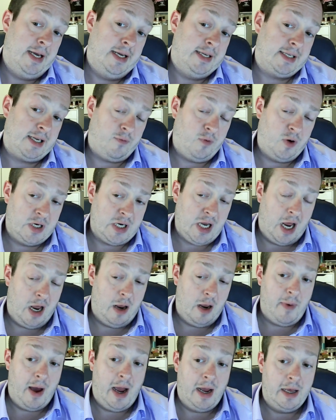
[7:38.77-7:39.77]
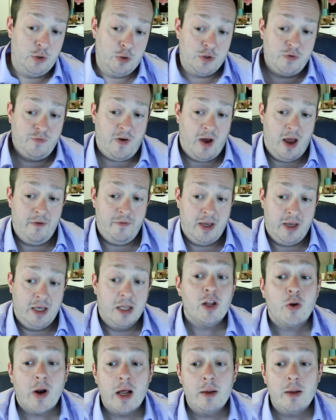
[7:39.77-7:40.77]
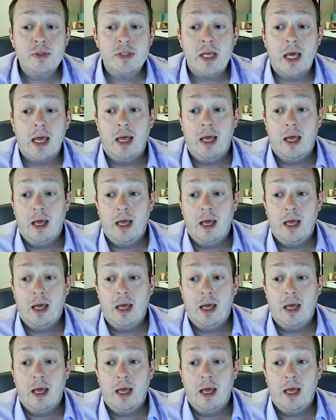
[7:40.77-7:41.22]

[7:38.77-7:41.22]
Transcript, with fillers: is every time I lose 5 kilograms